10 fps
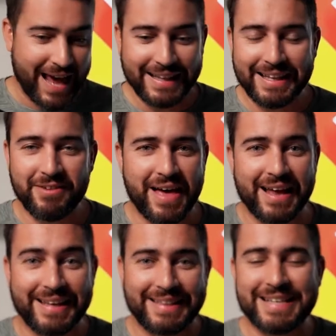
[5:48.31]
And I love
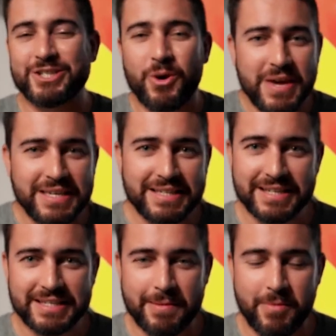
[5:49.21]
that. Like that's so easy
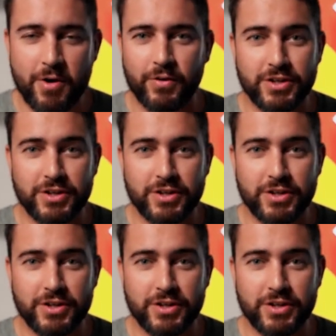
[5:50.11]
to skip over.